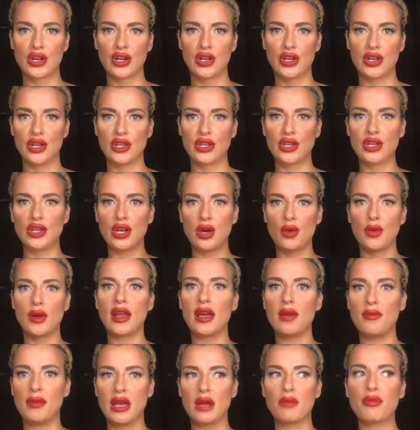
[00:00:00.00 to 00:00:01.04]
You know what I
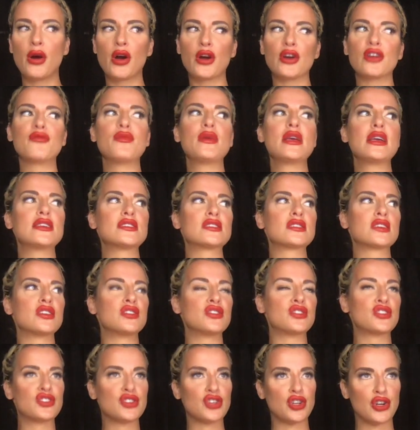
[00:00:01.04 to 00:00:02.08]
mean? Part of me is
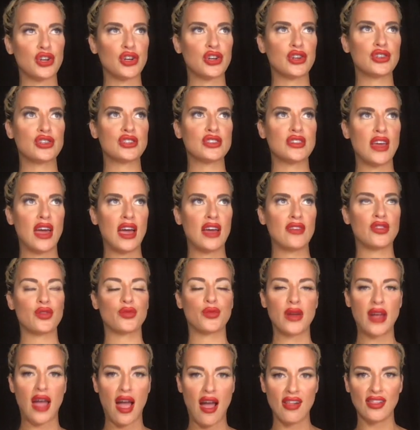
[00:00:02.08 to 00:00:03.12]
concerned that the
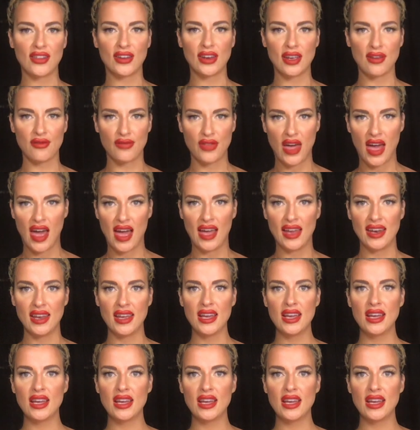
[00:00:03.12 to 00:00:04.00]
reality of that